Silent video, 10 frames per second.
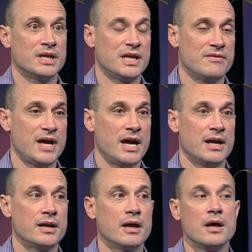that they've
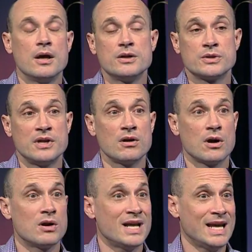had it. So they're
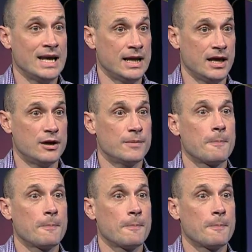already getting it.